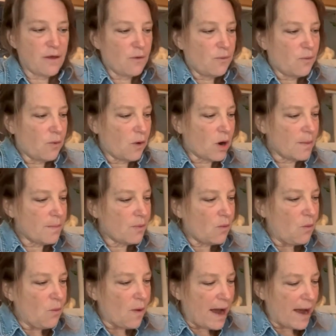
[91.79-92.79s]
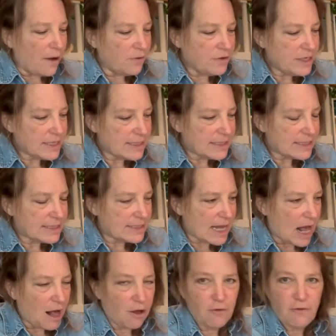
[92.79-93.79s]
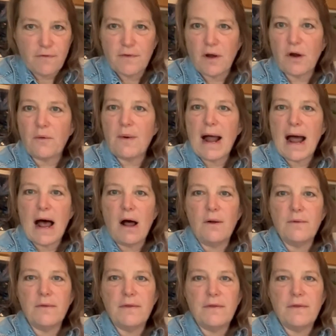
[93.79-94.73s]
the warp wound itself around